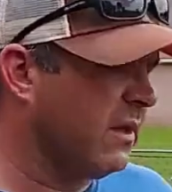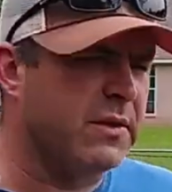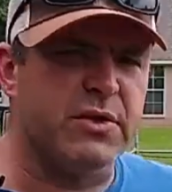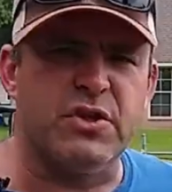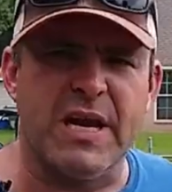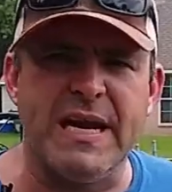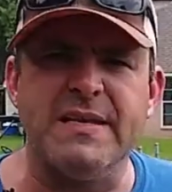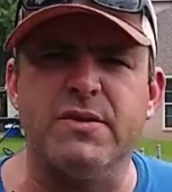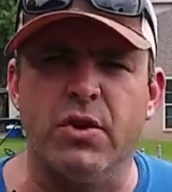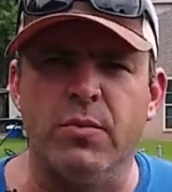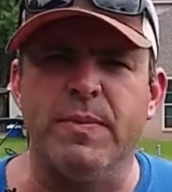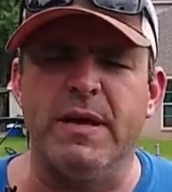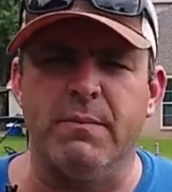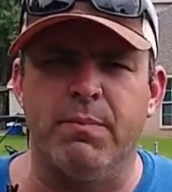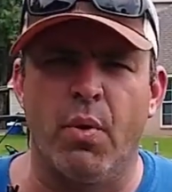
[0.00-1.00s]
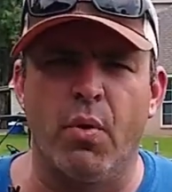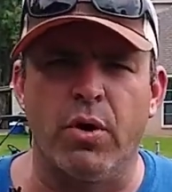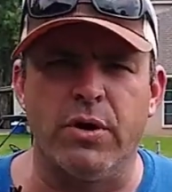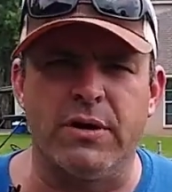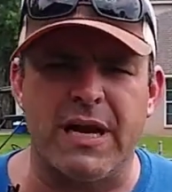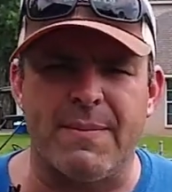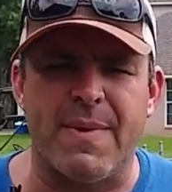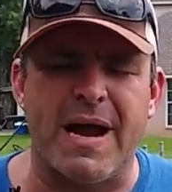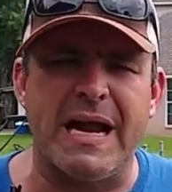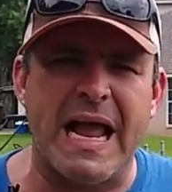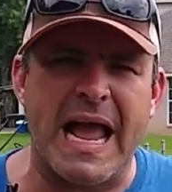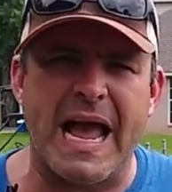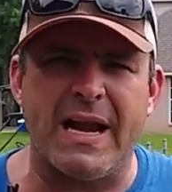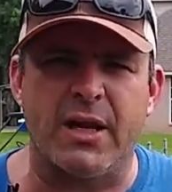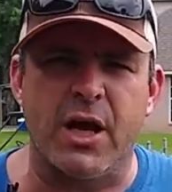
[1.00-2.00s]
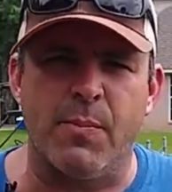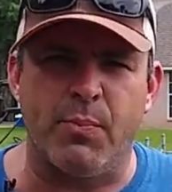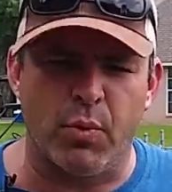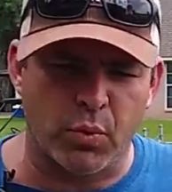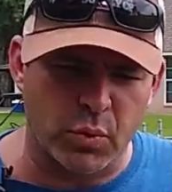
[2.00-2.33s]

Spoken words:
the shade's going to be important. I might add a couple